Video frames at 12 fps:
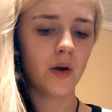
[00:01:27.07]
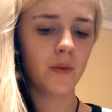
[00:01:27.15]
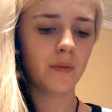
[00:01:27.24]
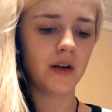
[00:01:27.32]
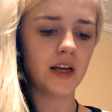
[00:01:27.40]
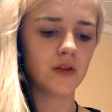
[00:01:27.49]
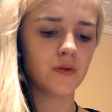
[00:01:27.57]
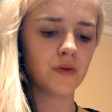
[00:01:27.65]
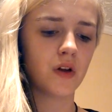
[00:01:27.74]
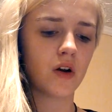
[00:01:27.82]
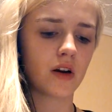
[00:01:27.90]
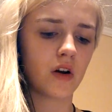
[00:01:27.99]
My days were
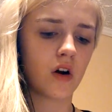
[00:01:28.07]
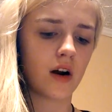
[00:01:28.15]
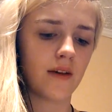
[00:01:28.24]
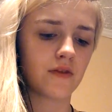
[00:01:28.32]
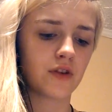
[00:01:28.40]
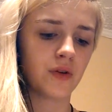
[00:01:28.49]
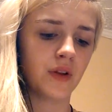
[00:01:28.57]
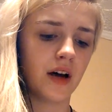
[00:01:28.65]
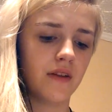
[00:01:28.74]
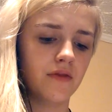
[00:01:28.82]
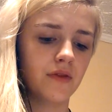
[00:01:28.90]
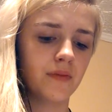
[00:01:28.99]
long and hard after you
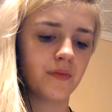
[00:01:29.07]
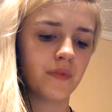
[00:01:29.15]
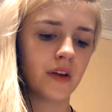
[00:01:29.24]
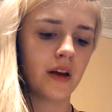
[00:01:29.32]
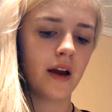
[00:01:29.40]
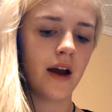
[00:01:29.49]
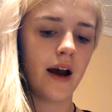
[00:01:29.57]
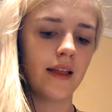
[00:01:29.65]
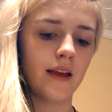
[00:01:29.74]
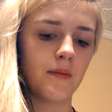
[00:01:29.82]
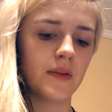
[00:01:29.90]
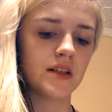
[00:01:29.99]
left. I
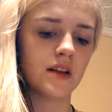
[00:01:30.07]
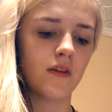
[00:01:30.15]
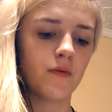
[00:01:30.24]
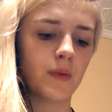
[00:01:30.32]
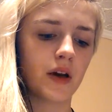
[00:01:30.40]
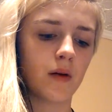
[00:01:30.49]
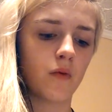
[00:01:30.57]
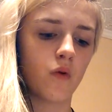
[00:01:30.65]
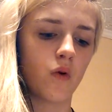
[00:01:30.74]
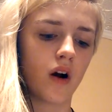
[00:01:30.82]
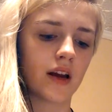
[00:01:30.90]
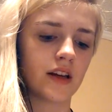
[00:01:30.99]
let myself become a
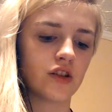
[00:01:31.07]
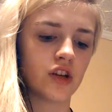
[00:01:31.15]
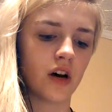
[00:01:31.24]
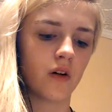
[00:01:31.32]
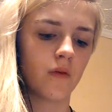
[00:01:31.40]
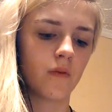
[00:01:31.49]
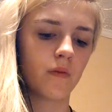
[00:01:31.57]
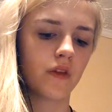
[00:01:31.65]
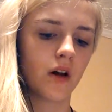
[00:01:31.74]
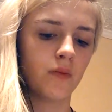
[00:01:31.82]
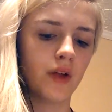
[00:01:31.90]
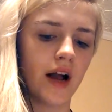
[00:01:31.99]
walking shell,
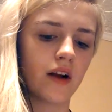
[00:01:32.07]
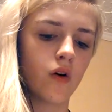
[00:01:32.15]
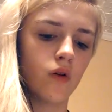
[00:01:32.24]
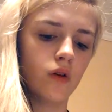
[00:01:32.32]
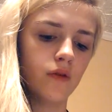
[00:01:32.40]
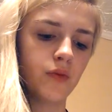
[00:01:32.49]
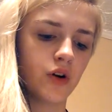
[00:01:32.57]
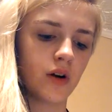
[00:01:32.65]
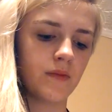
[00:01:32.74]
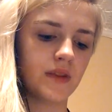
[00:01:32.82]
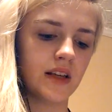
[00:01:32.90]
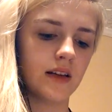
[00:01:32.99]
a black hole of pure
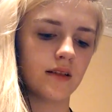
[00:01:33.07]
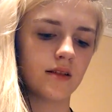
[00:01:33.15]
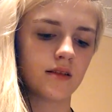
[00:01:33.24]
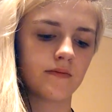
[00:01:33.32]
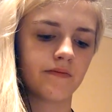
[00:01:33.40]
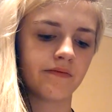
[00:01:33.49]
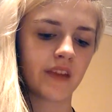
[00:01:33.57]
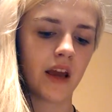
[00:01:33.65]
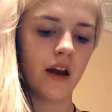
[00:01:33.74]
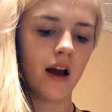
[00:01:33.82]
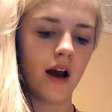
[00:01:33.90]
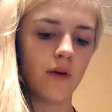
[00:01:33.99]
emptiness.
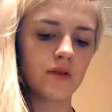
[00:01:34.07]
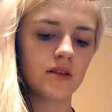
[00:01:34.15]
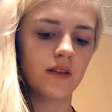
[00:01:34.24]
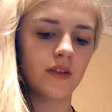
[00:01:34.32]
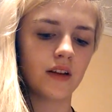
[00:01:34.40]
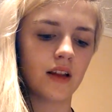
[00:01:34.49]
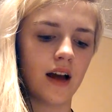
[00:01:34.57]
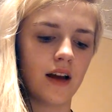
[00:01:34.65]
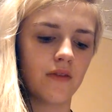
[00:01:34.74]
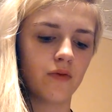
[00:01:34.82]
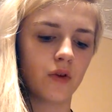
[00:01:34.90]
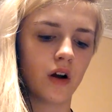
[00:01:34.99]
I was living
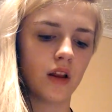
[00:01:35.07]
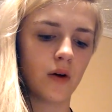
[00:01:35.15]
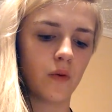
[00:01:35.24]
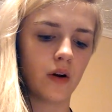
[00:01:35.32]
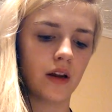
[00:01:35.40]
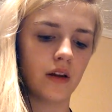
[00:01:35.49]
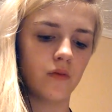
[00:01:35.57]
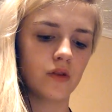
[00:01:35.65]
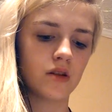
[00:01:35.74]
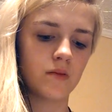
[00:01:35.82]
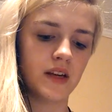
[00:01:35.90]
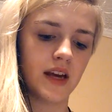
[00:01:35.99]
life when all I wanted was
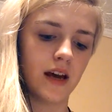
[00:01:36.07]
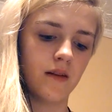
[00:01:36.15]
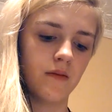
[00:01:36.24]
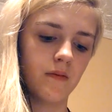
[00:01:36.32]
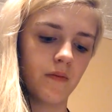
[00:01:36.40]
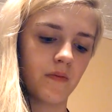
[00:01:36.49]
to be dead.